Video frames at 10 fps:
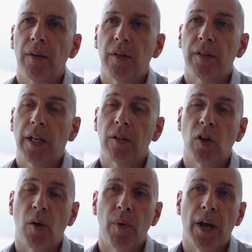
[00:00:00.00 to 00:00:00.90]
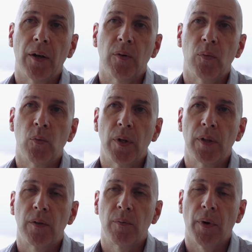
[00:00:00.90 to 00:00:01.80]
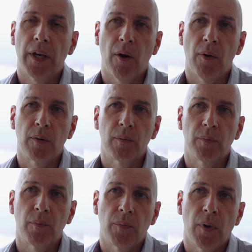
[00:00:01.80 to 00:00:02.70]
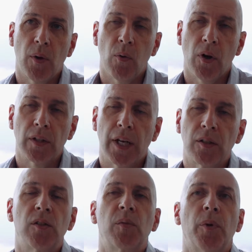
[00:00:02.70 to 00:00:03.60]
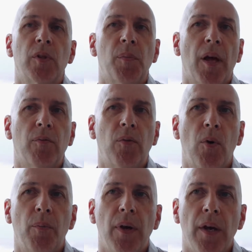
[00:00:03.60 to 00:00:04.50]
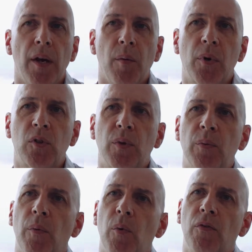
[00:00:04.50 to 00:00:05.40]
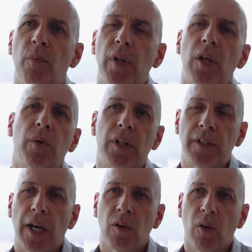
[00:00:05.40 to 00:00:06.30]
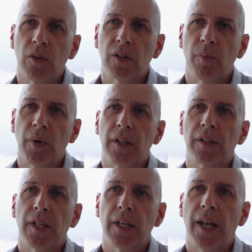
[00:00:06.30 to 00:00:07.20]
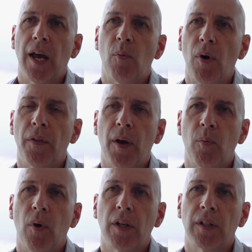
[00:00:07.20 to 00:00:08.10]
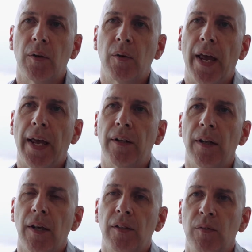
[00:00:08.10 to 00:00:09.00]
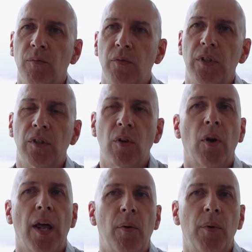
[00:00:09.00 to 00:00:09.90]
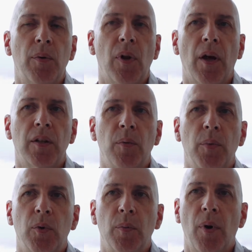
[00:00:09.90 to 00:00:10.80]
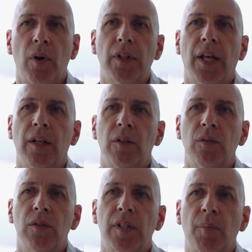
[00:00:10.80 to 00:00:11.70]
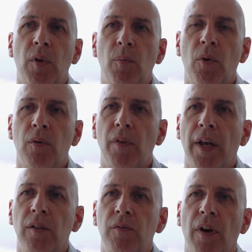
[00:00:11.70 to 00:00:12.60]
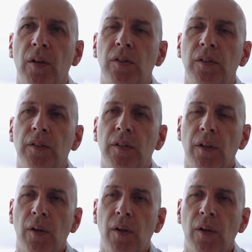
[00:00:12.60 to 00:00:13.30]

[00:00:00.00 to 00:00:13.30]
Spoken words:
Second time round with my current organisation, Spirits Platform, because we were familiar with the technology and we had seen how well that worked and had some vision on how we would like to build upon that and use some of the more advanced functions